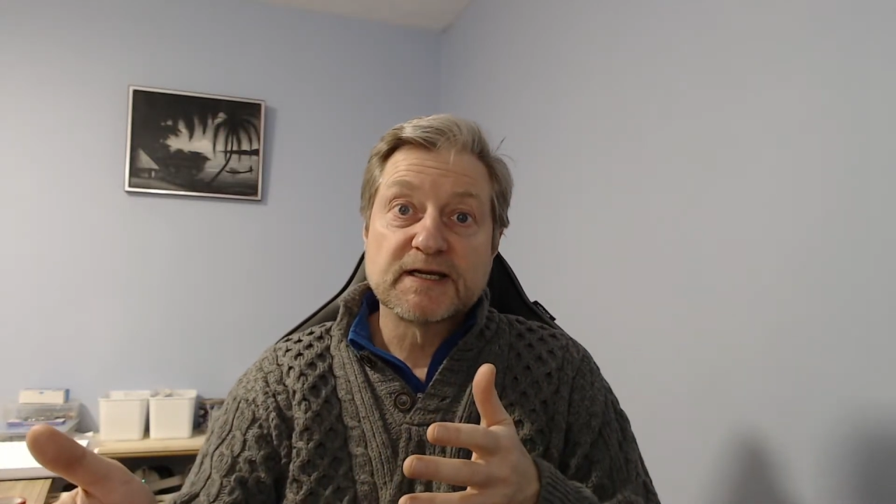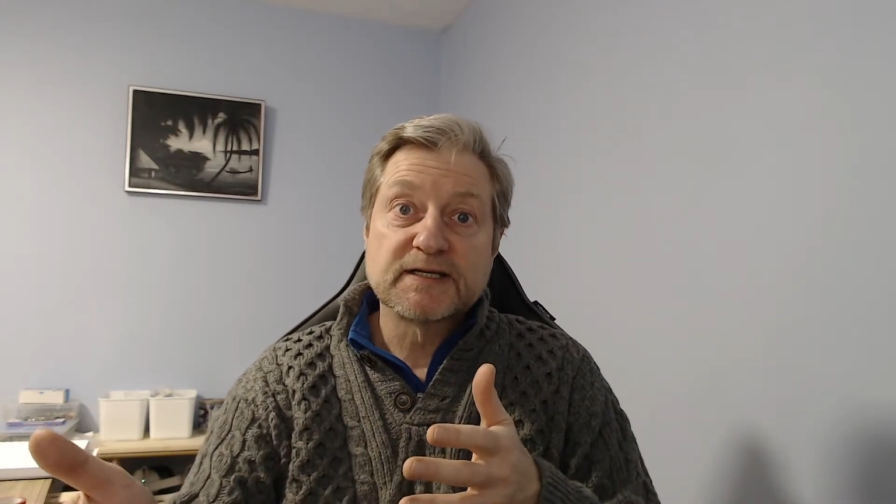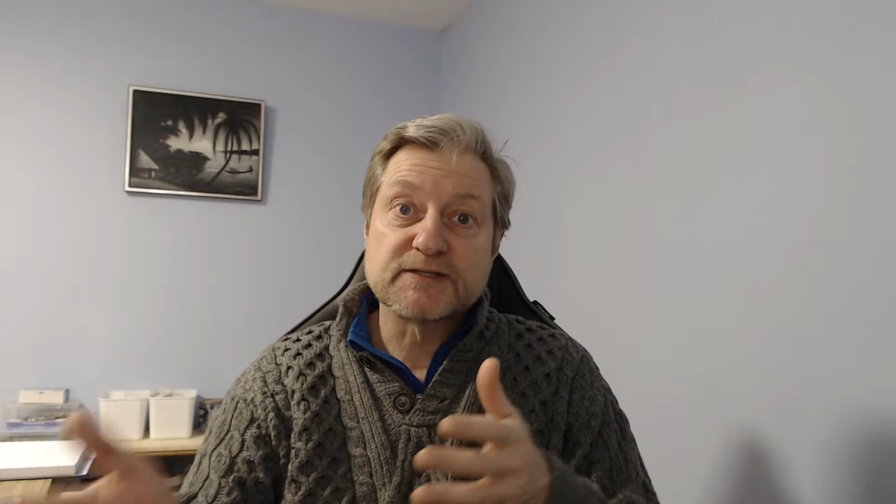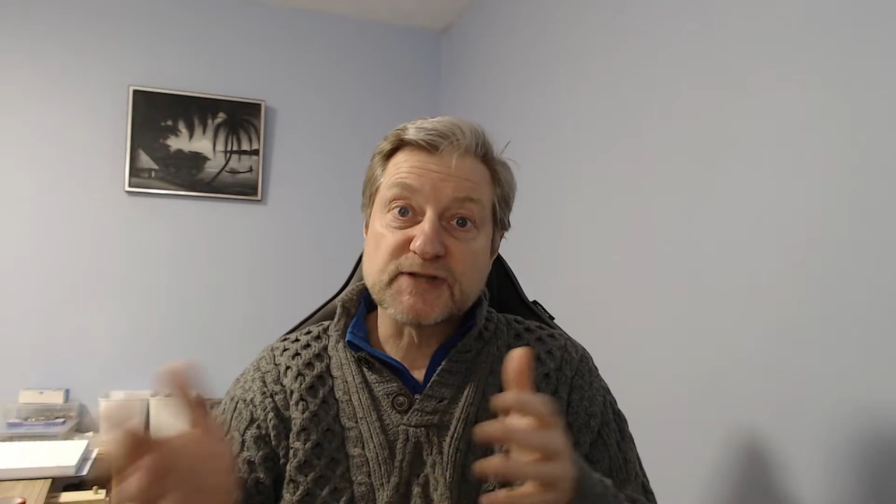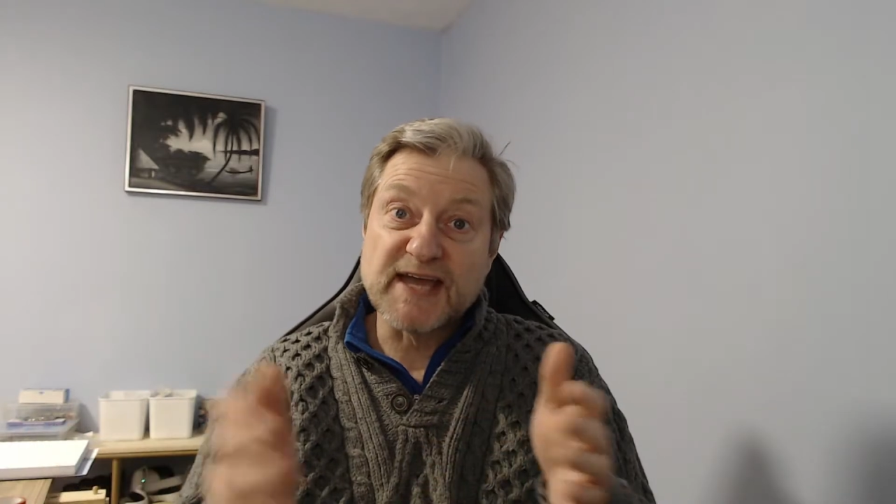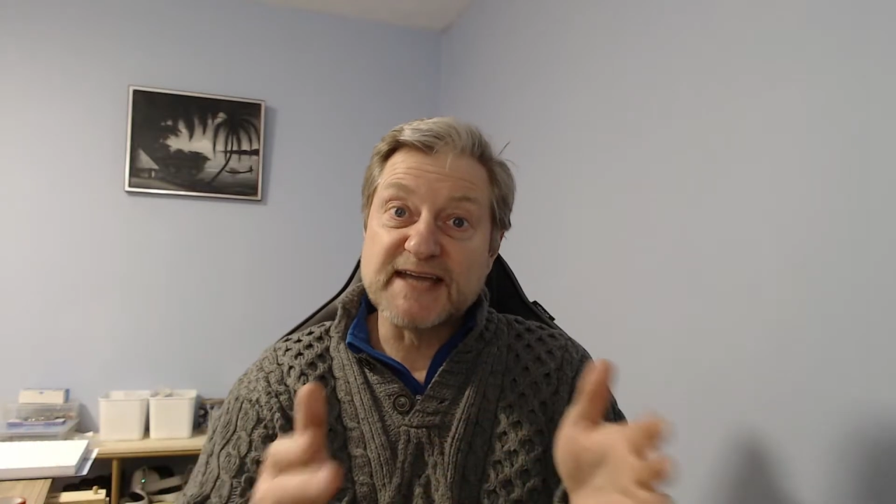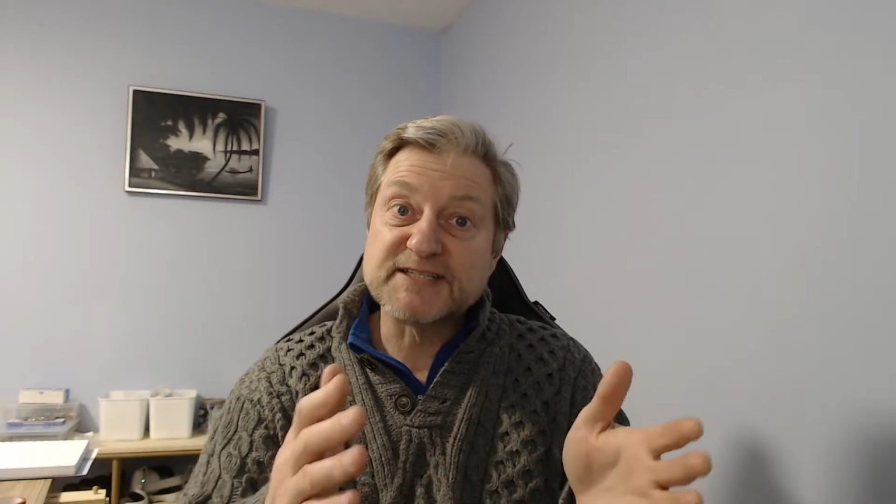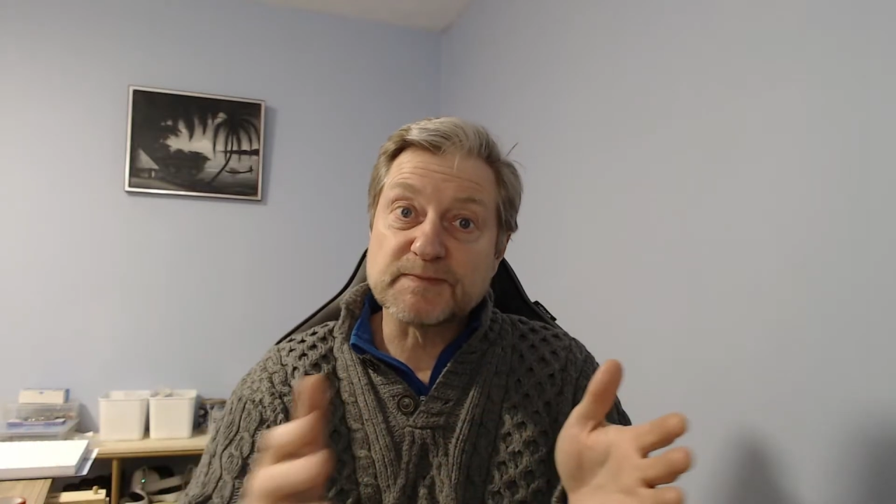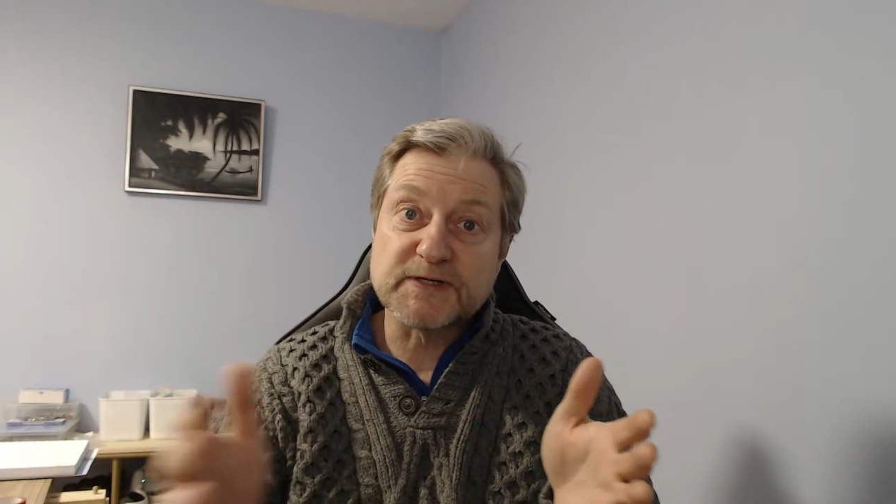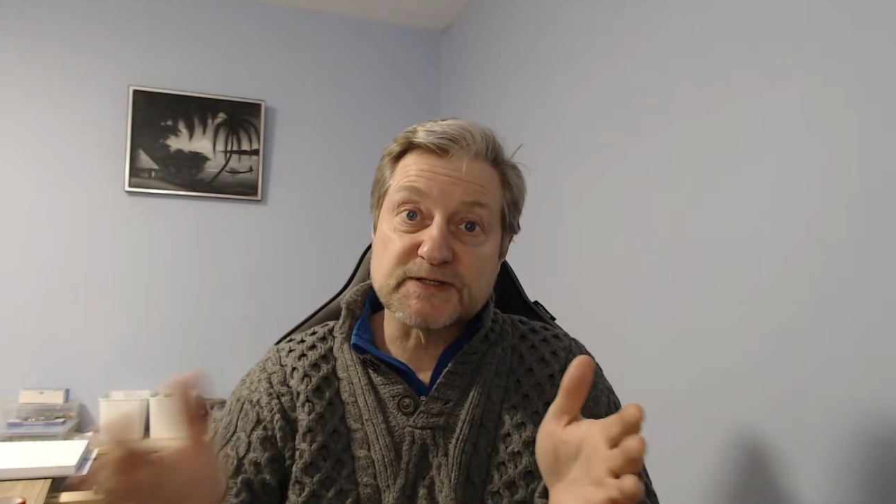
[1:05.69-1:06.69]
You see
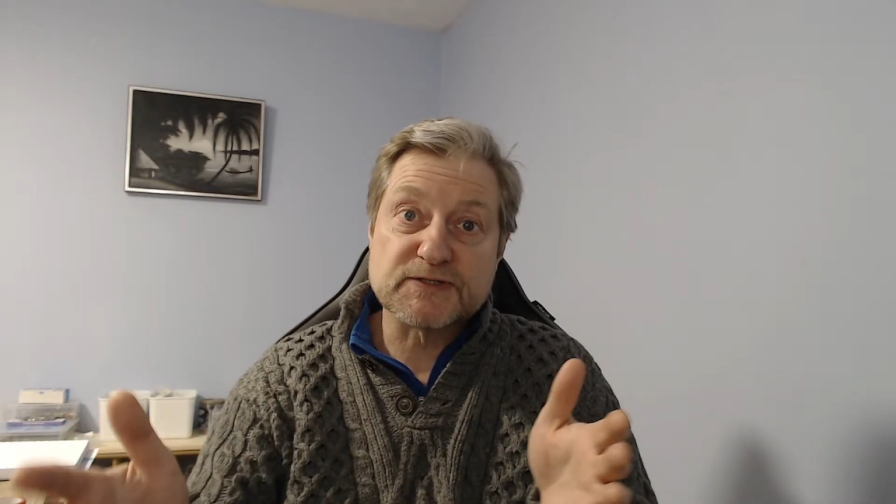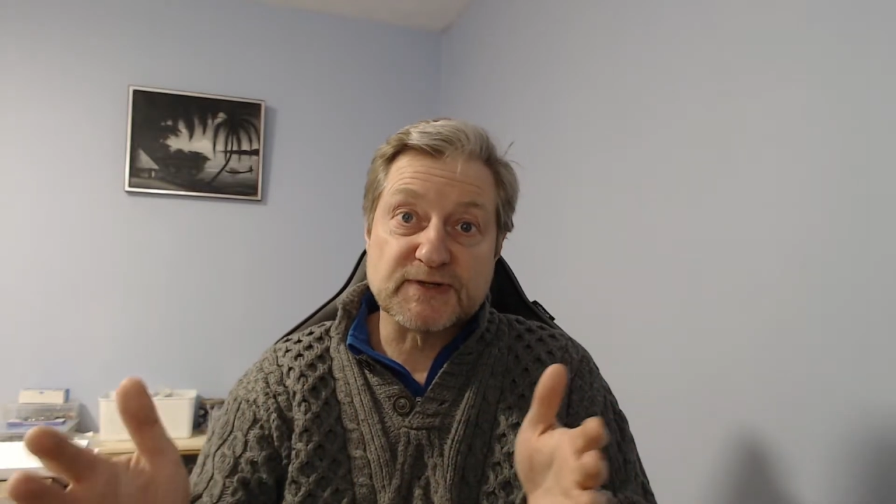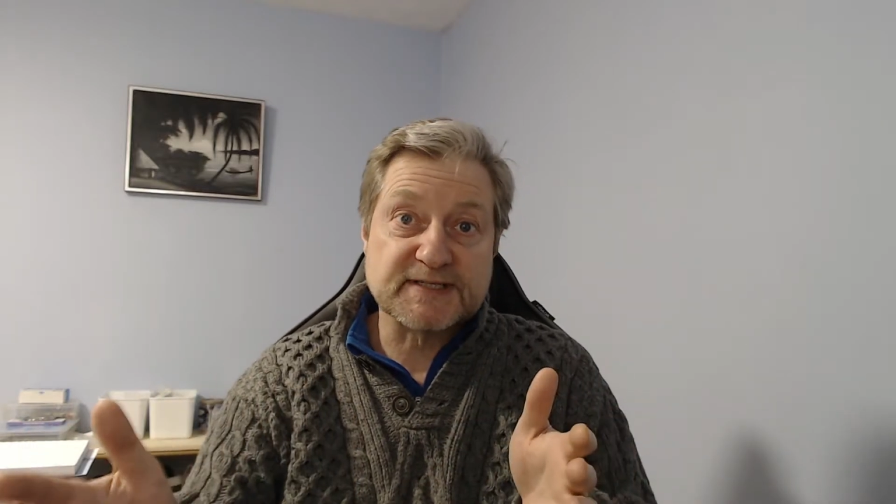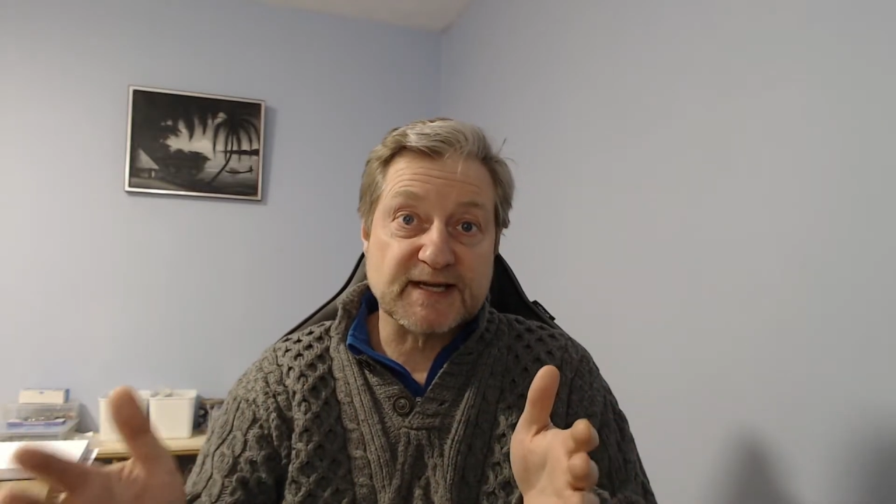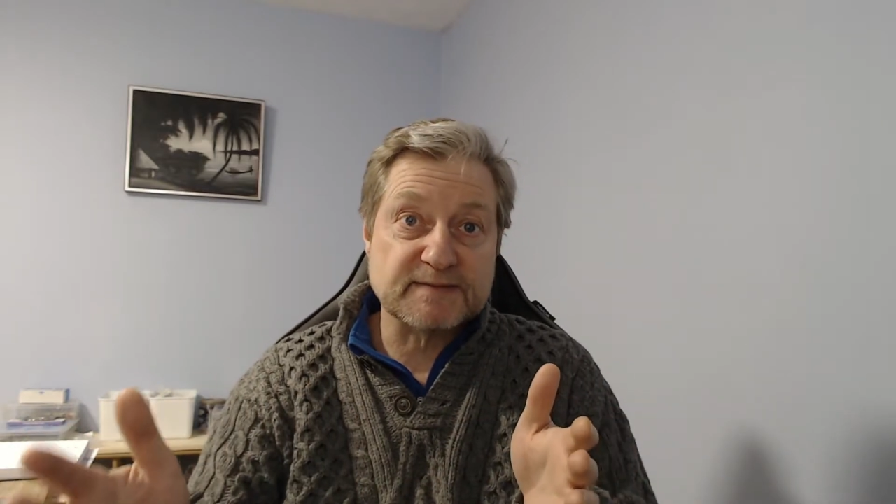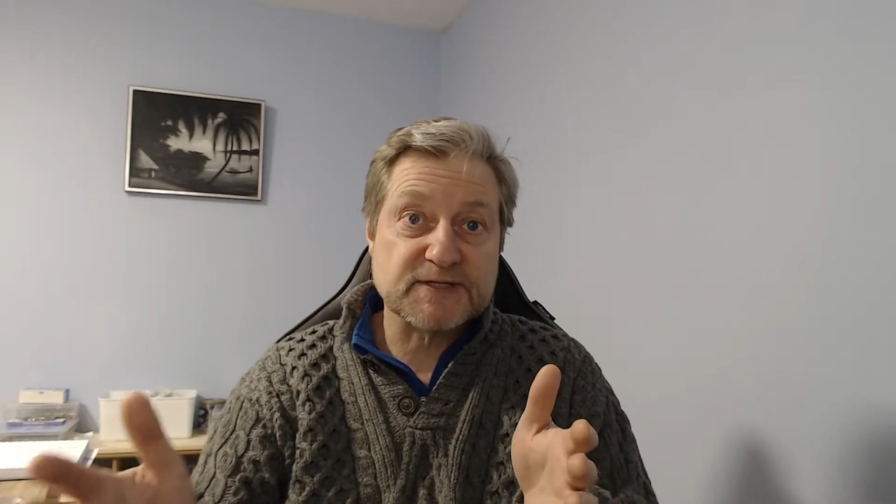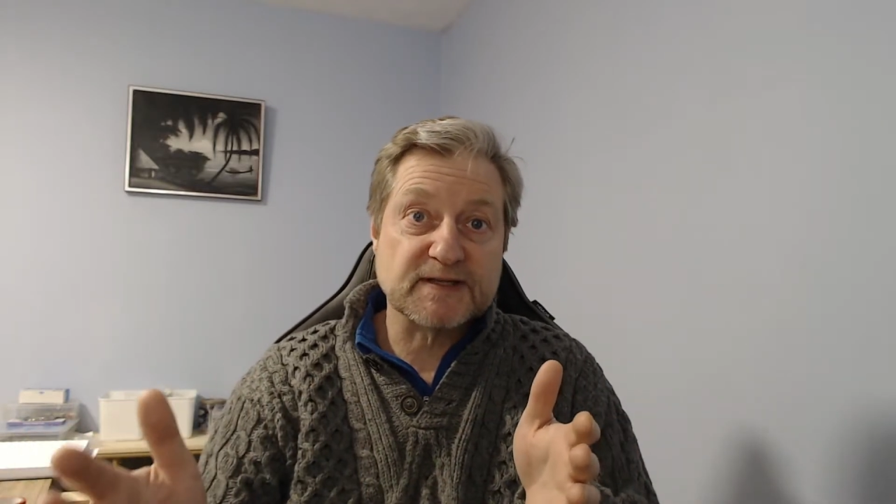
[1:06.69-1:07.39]
H appears 3 times